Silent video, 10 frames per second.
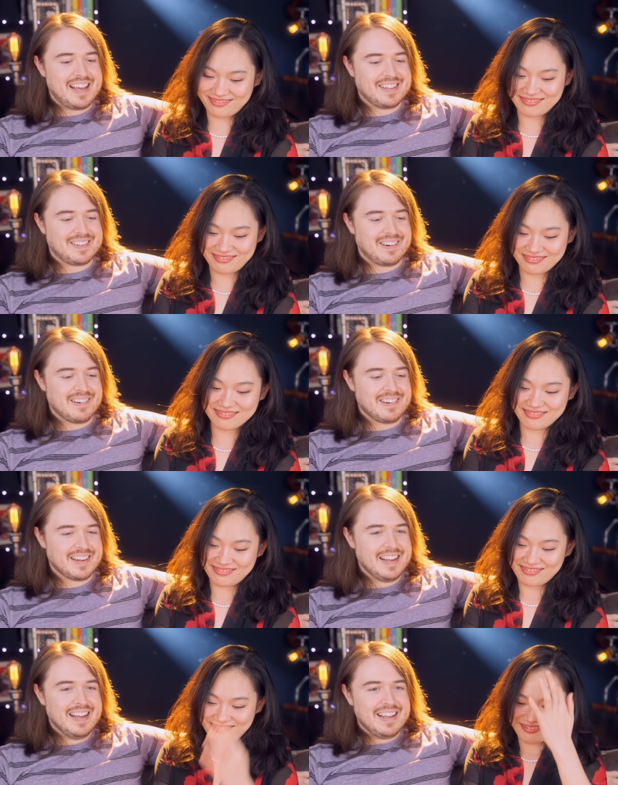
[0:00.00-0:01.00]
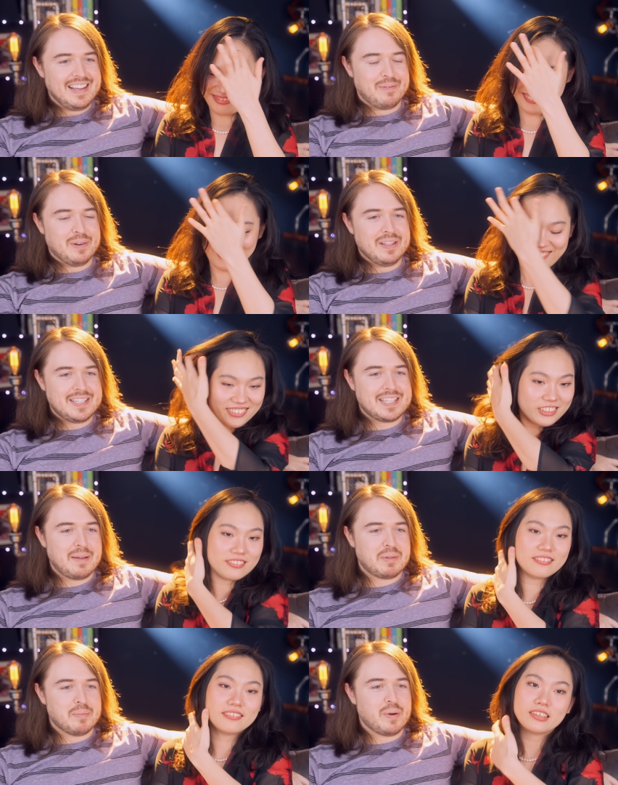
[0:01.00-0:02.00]
Speaker 1: that dark. It really set
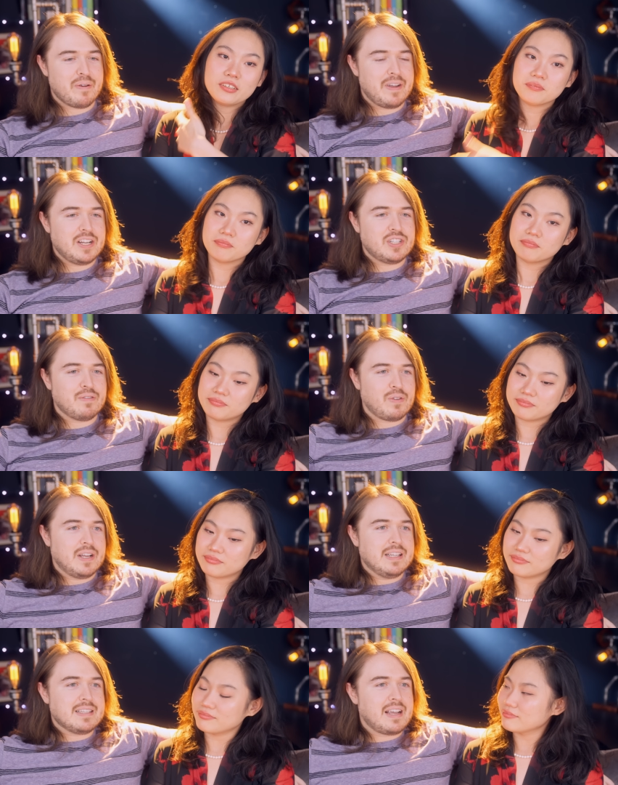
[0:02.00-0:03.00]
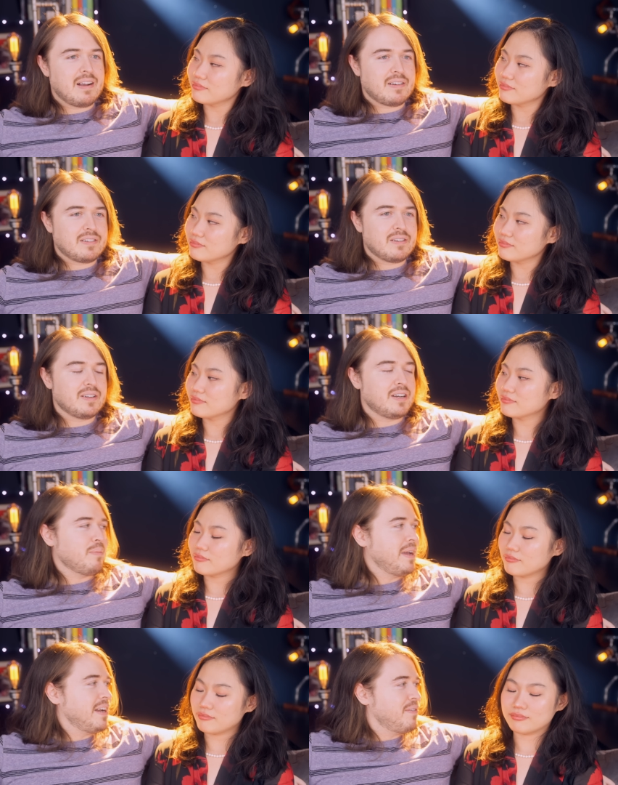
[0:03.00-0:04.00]
up the motivation for his character, you know,
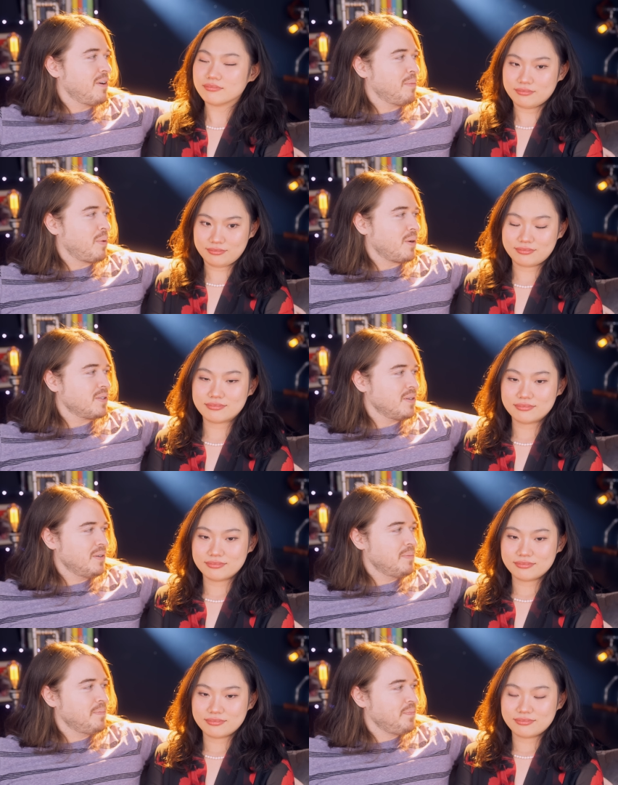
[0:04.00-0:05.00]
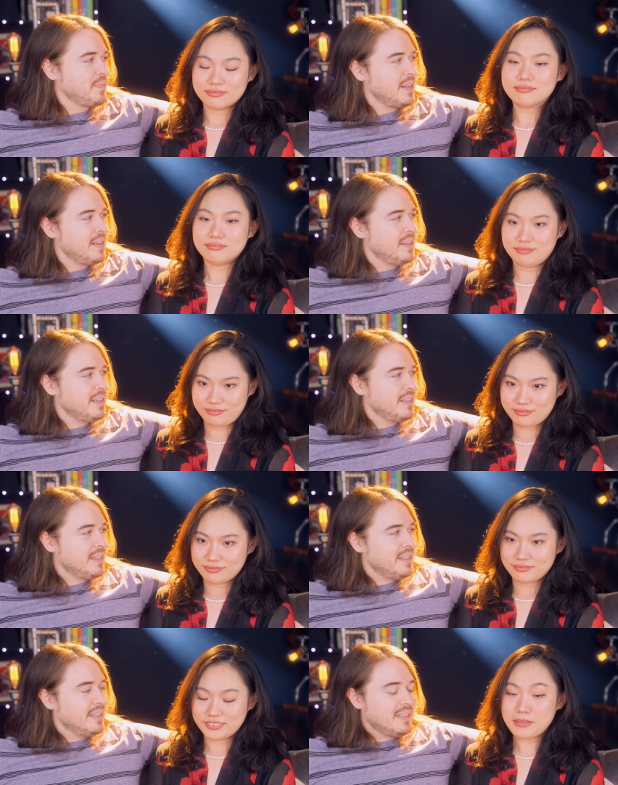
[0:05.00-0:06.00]
made it very personal.
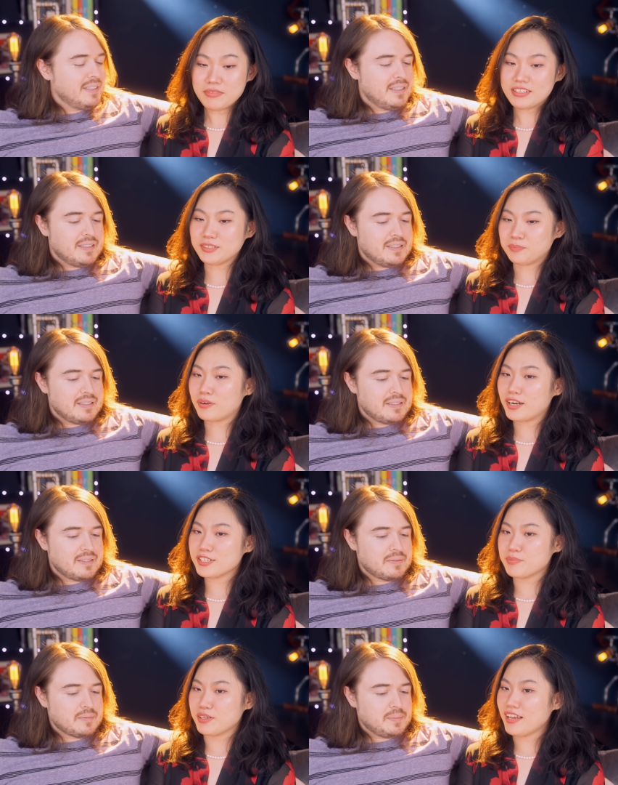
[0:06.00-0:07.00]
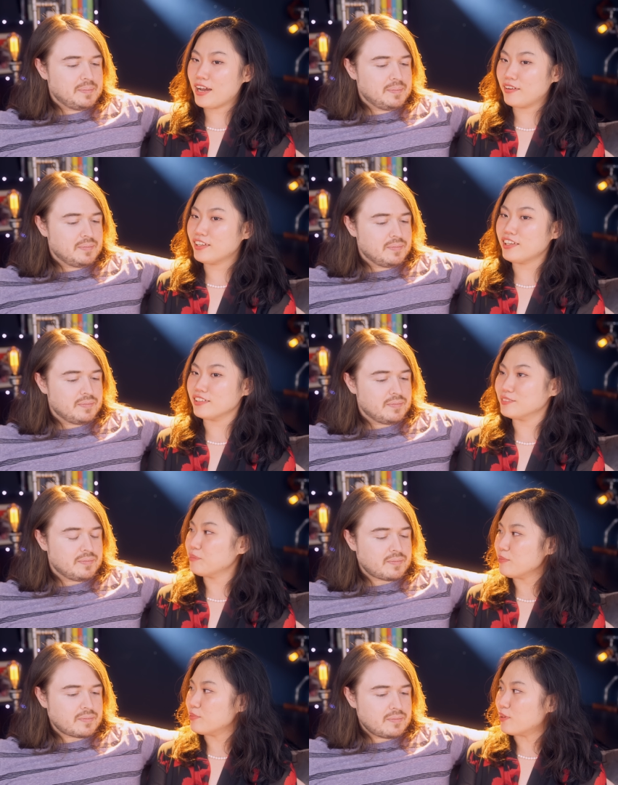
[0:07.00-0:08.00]
Speaker 2: Something surprised me how they kill
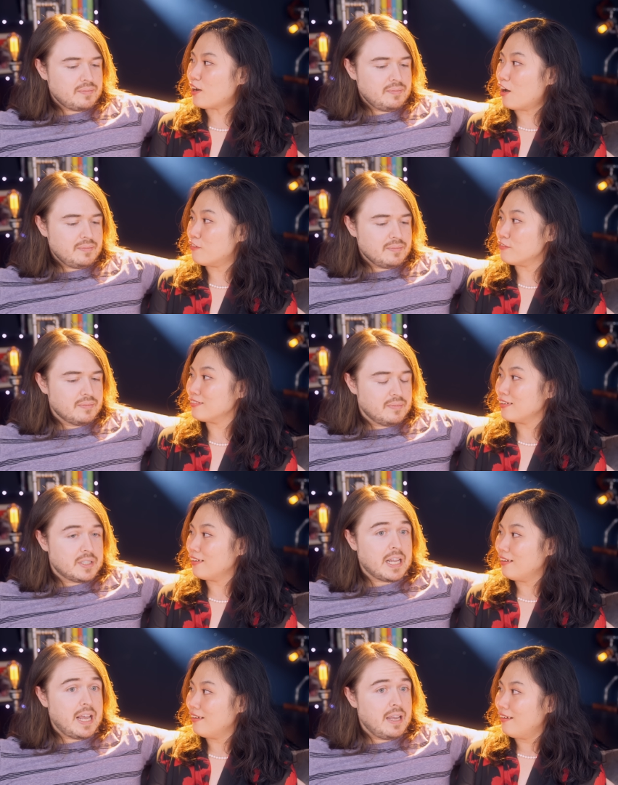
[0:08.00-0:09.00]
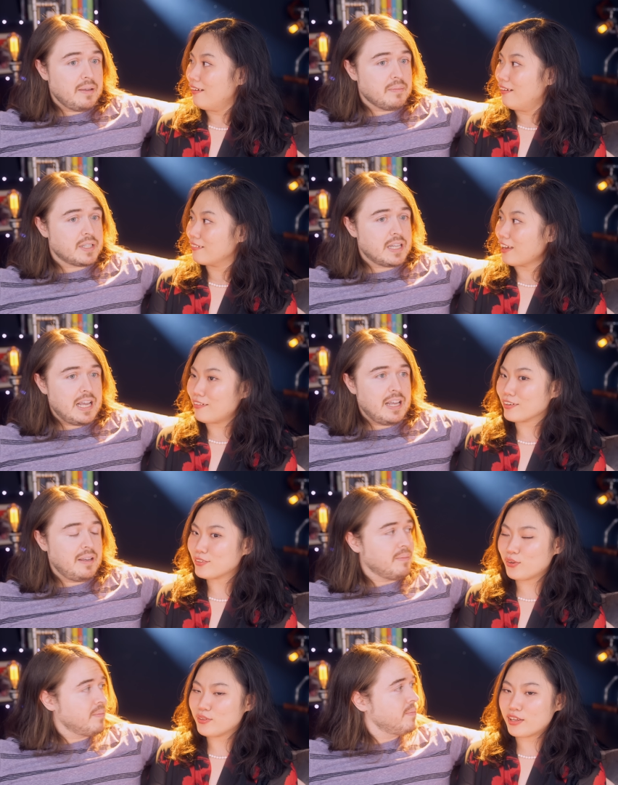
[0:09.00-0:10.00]
people off.
Speaker 1: Same.
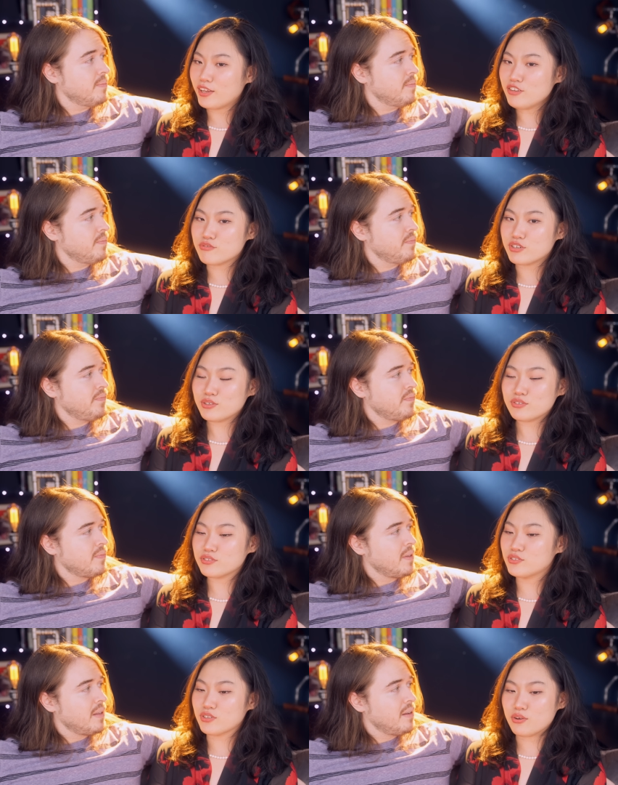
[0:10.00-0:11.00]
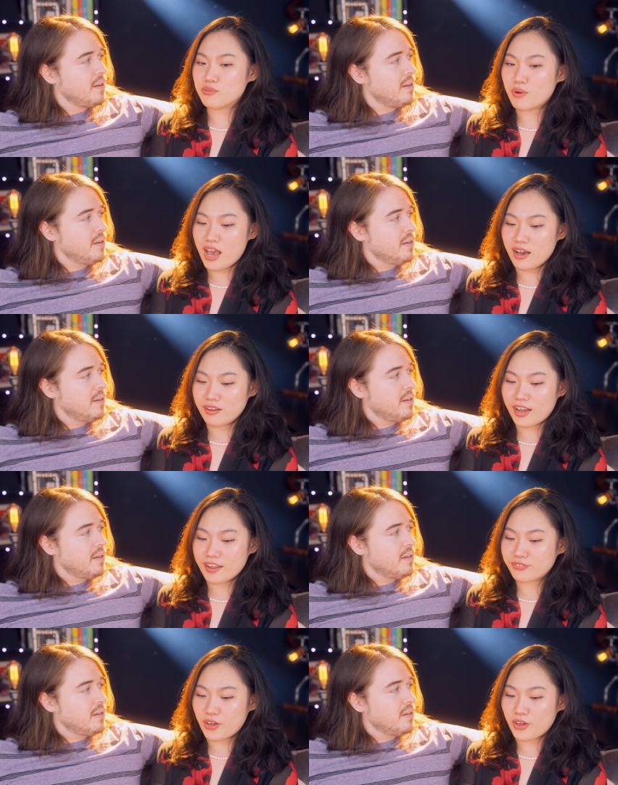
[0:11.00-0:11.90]
Speaker 2: Character that introduced so well. I